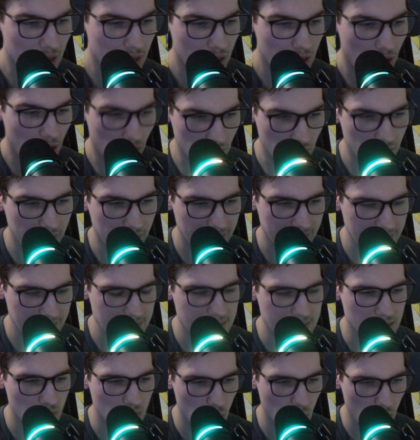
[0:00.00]
Our king
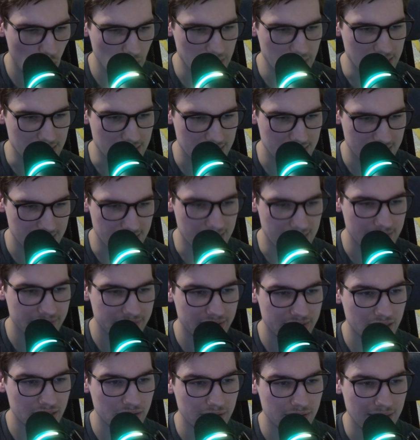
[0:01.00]
is quite
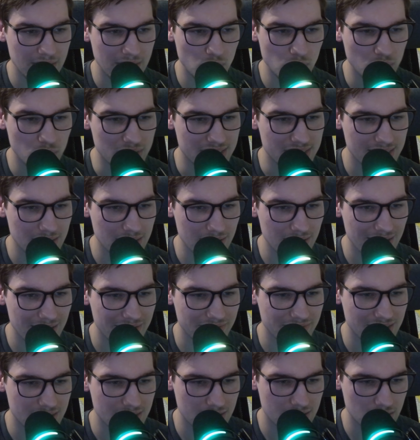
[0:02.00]
safe there, and we still
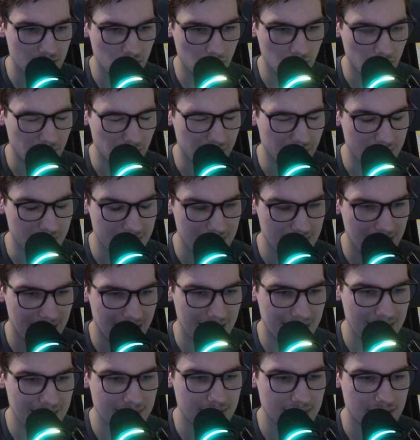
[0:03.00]
have this target
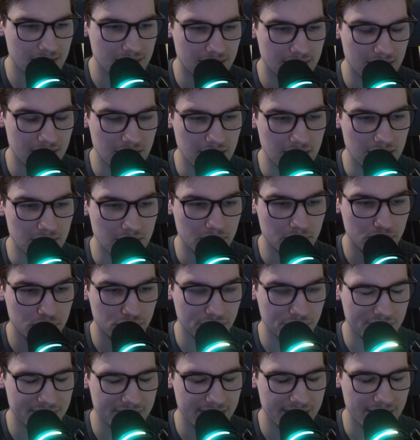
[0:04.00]
and the
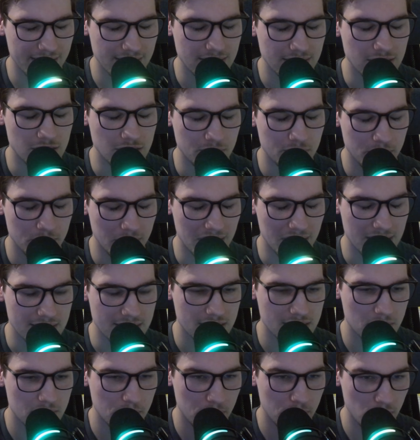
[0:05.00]
protected
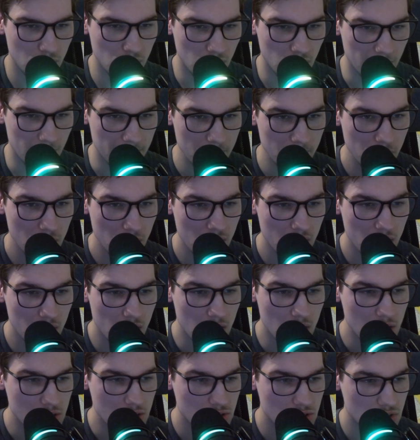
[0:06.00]
passed pawn.
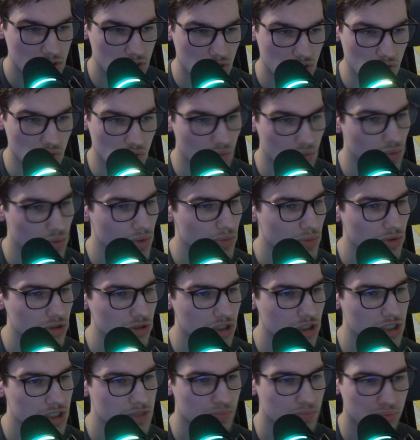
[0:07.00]
So we will
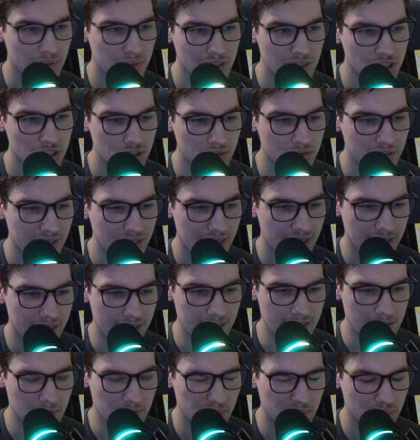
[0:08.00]
just pressure the
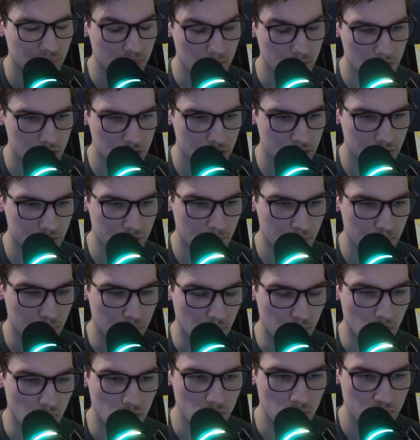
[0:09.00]
king, pressure the
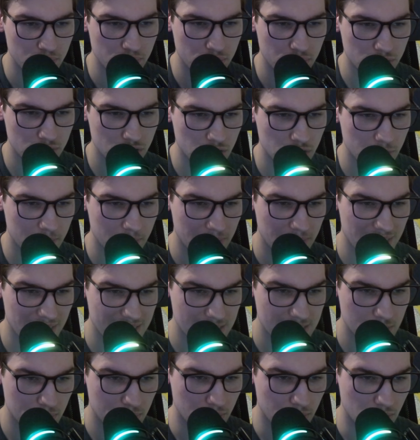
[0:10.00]
pawn, push our
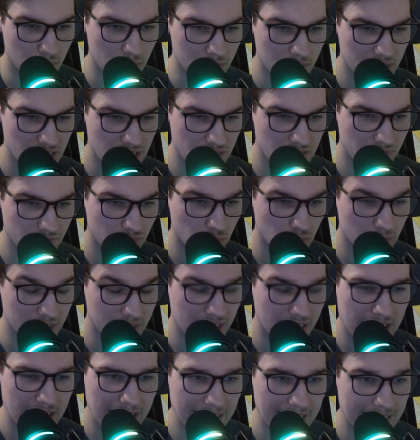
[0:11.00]
passed pawn if
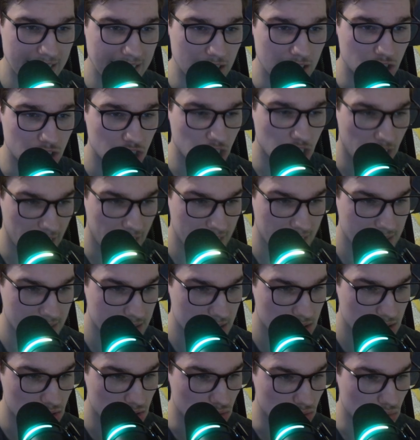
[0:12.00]
we get a
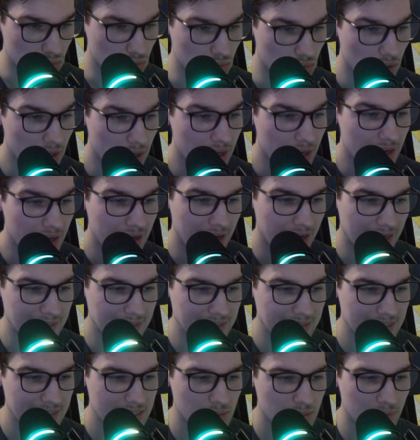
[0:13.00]
chance to.
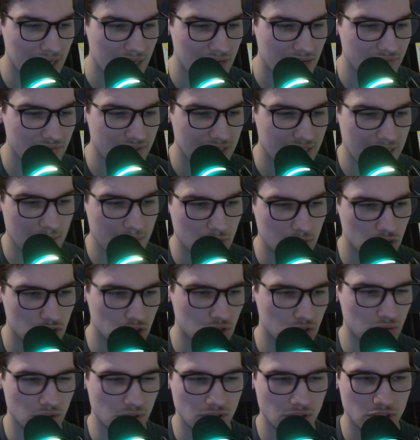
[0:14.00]
And yes, we have a damage
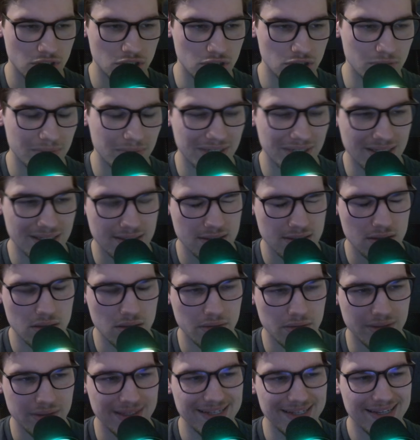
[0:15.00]
structure, but it's
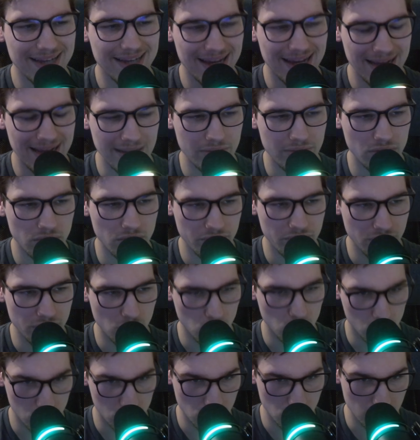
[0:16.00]
not the end of
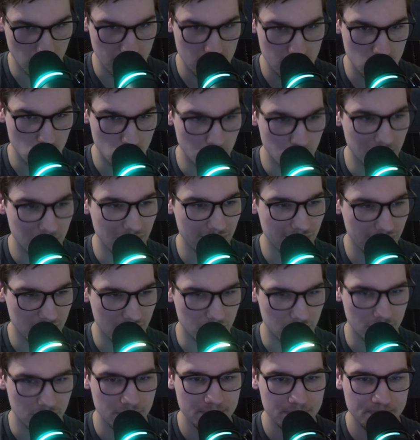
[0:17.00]
the world, to be
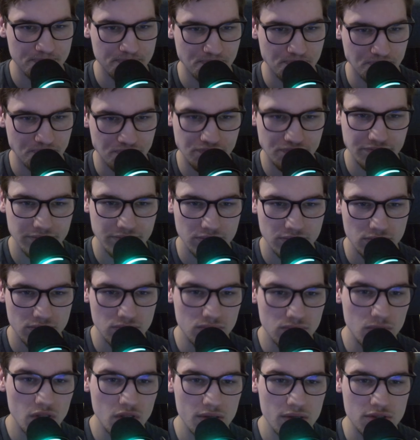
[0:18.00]
fair.
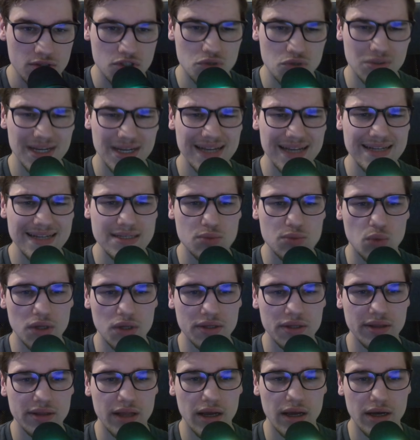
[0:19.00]
So that is
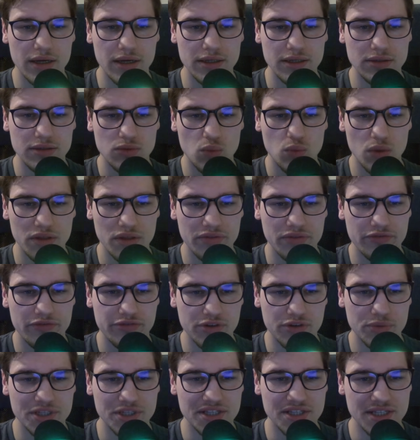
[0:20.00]
one line, one
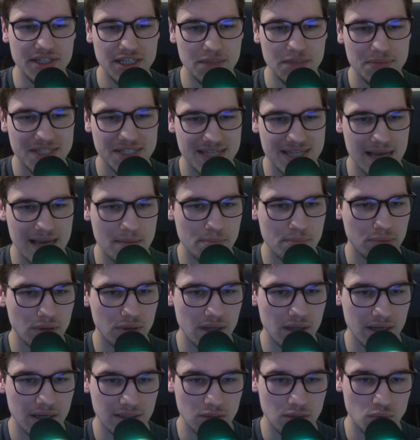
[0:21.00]
very deep
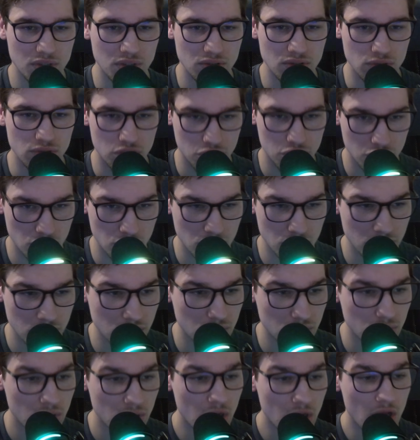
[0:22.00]
sample line I want to show
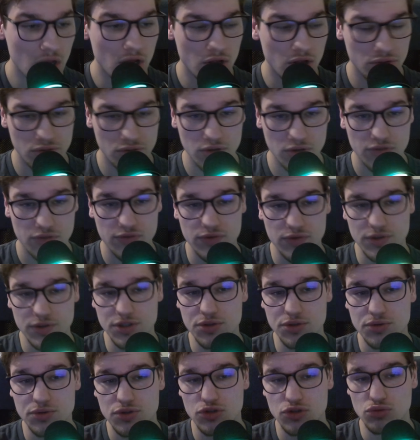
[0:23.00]
you, not for
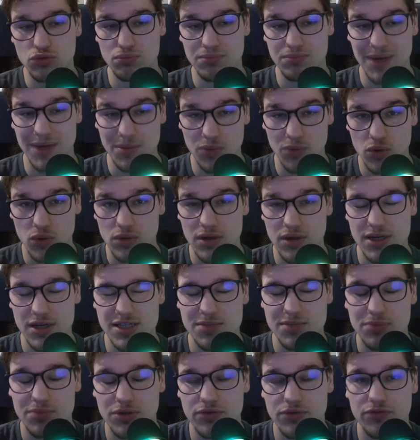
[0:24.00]
you to
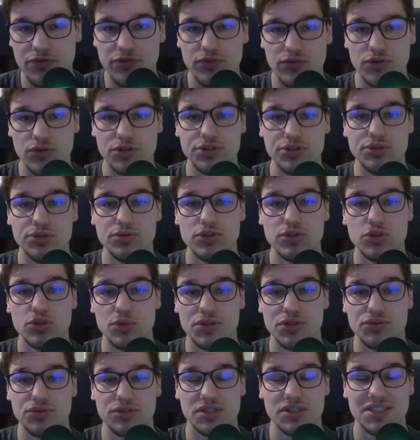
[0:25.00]
memorize, but for you to
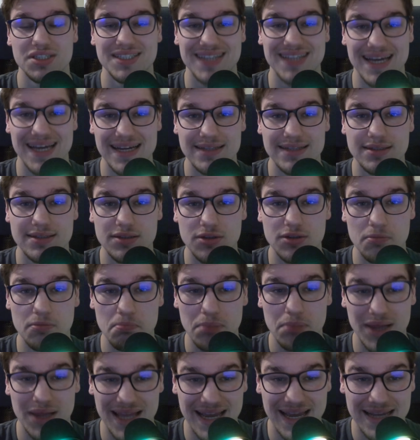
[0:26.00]
understand the
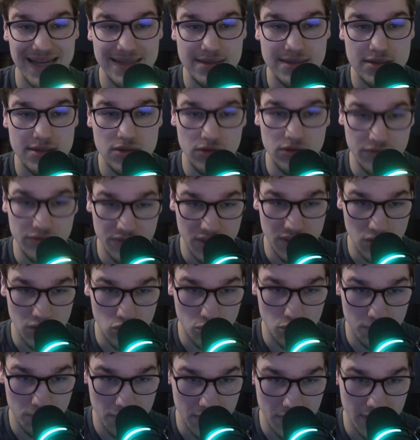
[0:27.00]
plans of the
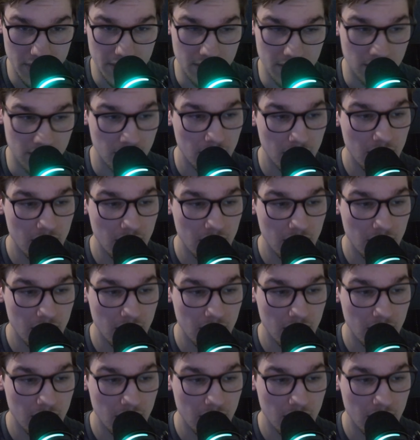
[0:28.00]
opening.